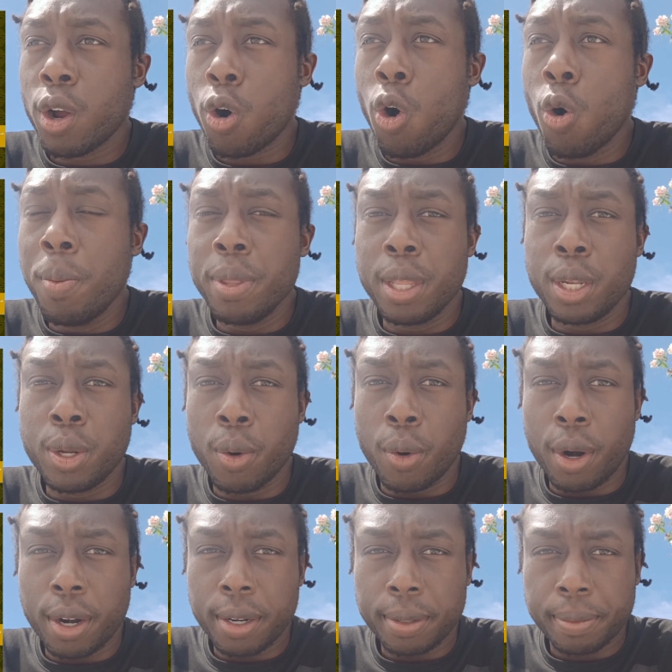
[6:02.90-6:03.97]
to open the
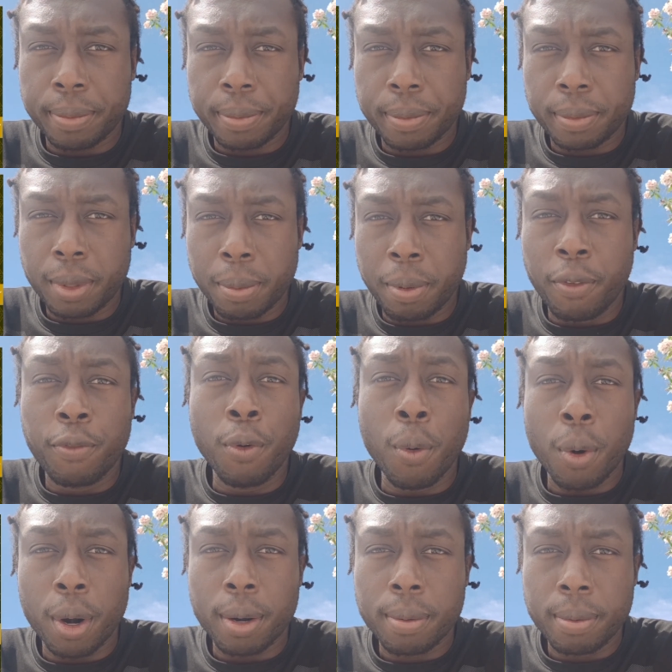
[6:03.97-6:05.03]
door
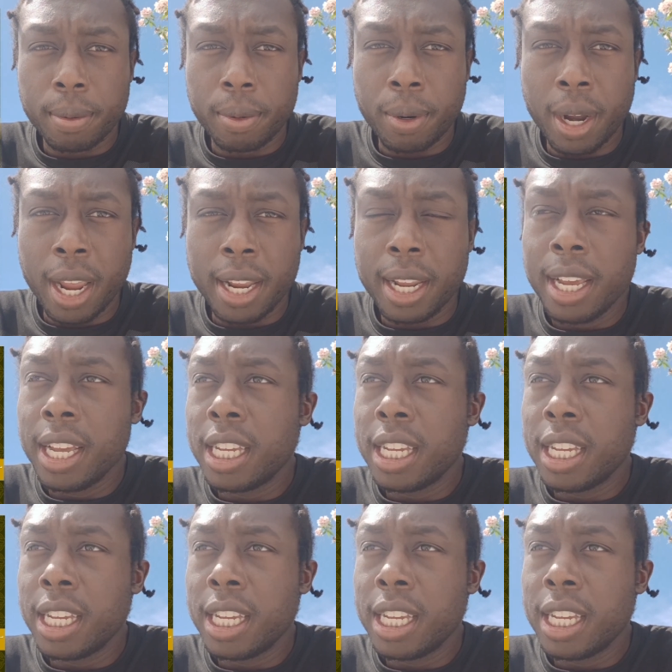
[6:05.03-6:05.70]
before, right?